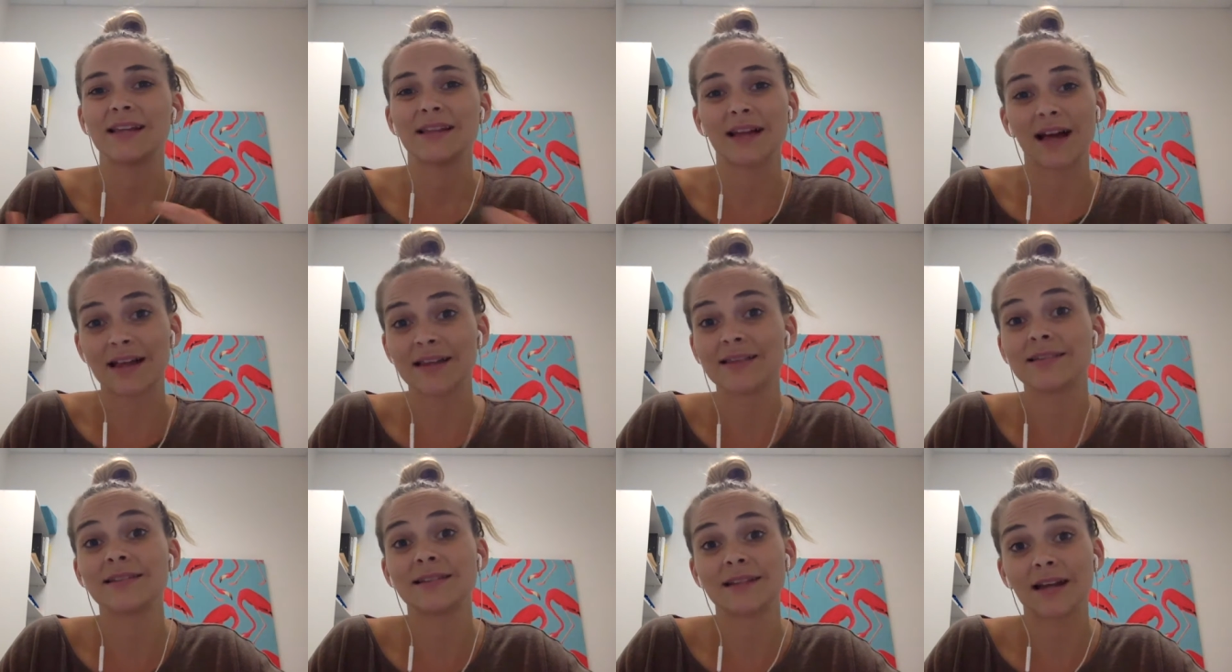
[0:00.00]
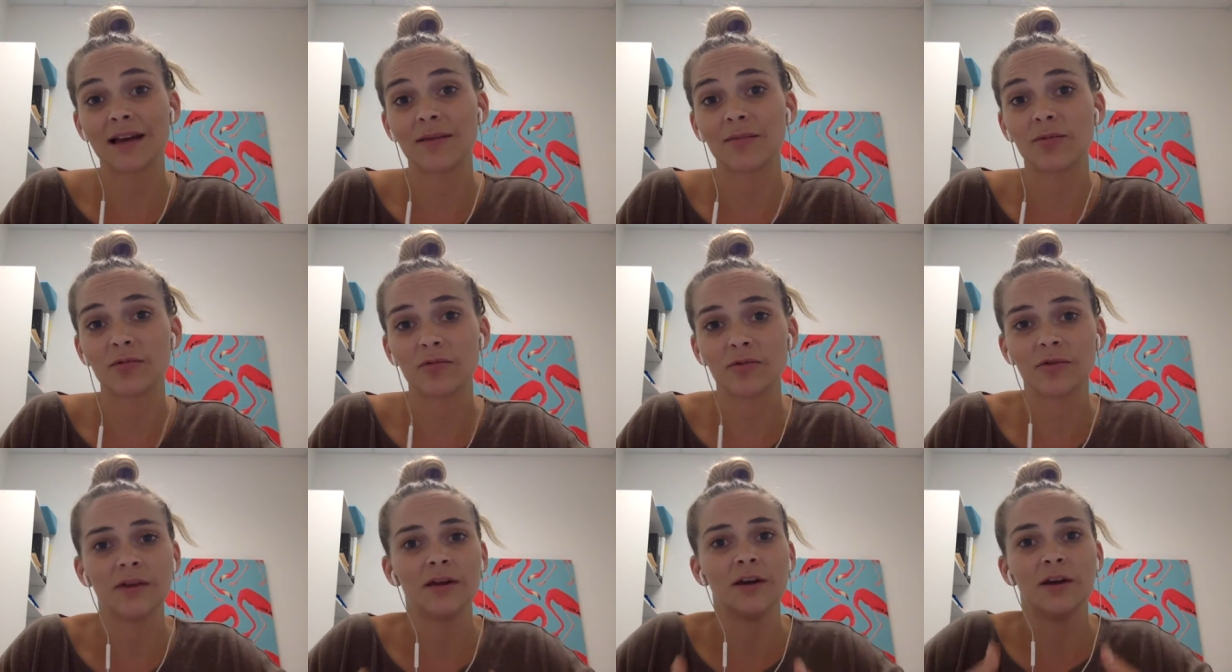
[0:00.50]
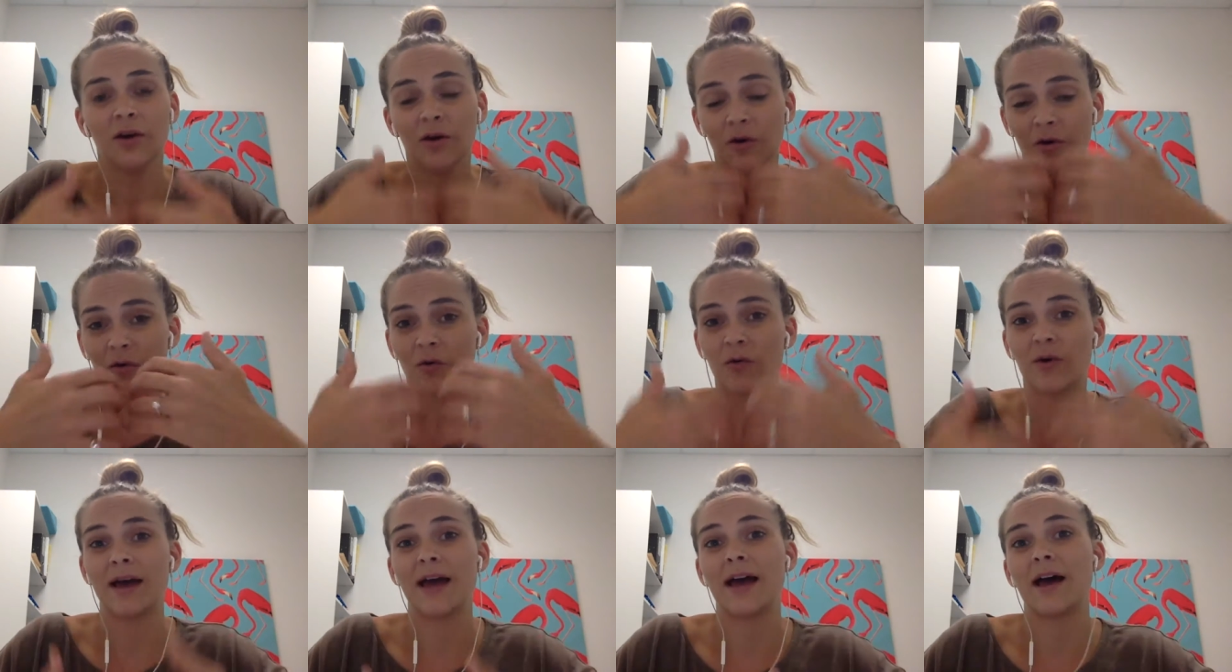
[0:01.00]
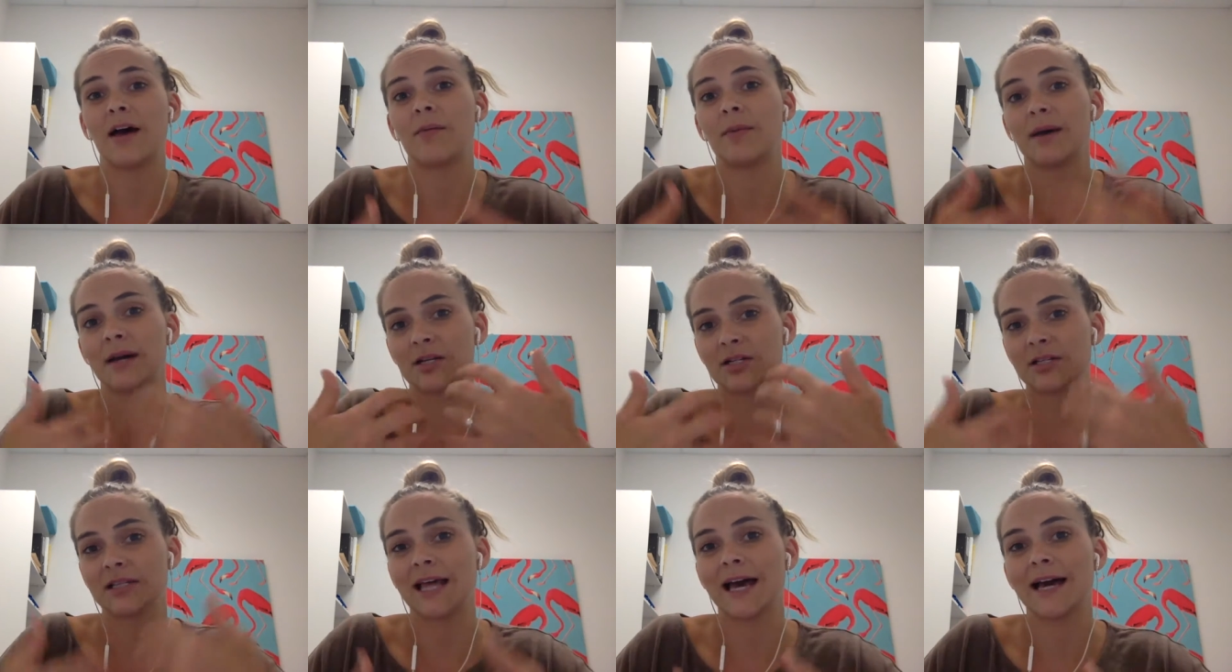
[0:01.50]
unstable or how
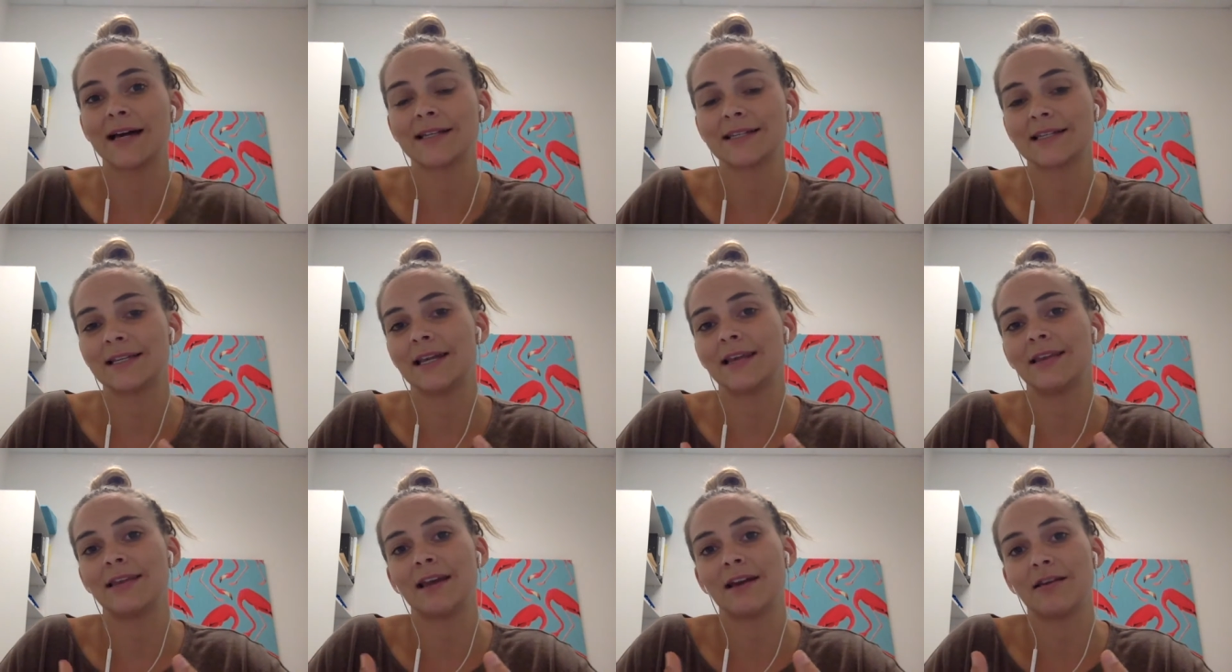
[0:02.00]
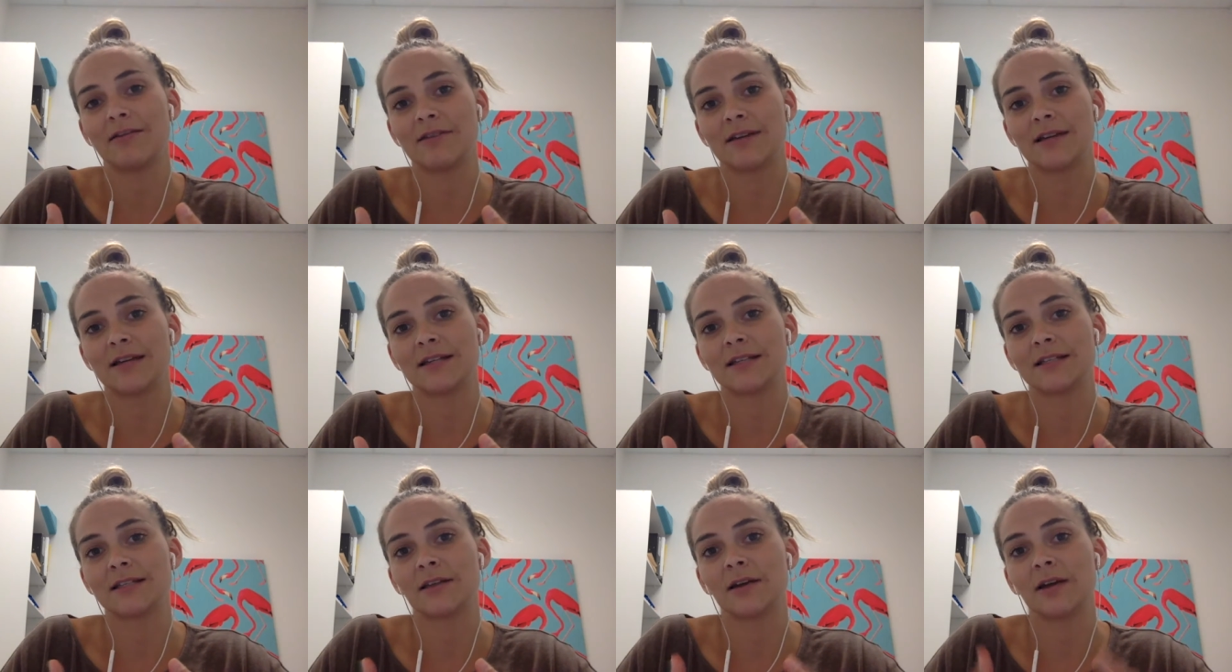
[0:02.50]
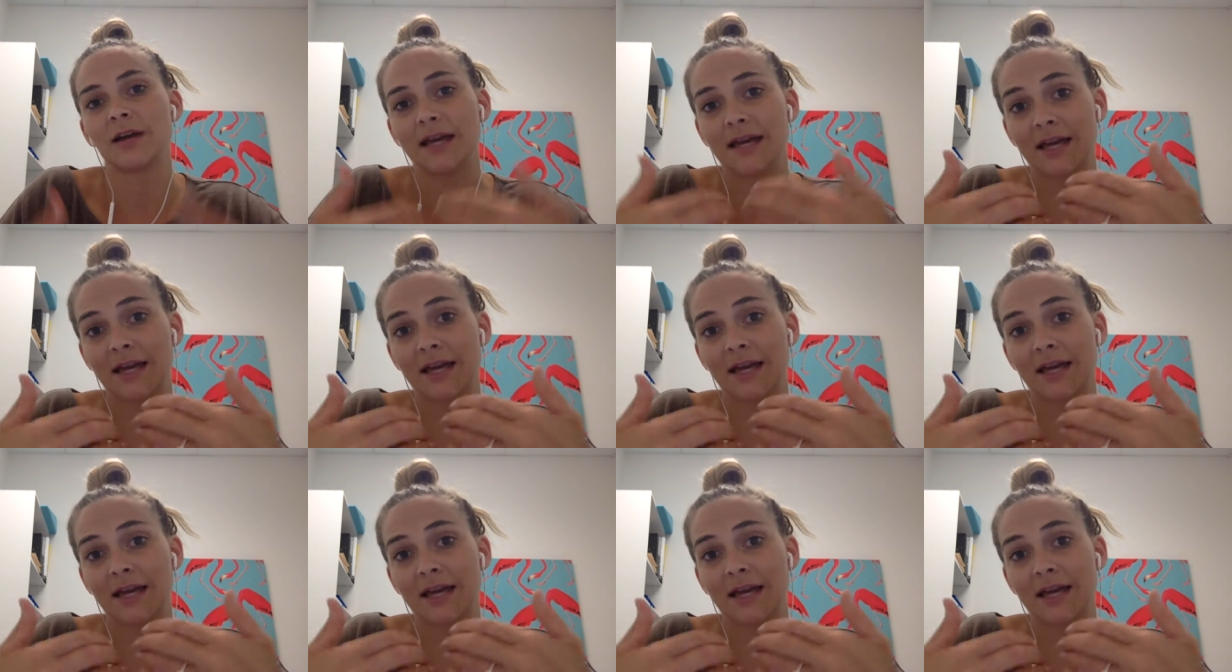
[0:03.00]
much laxity there is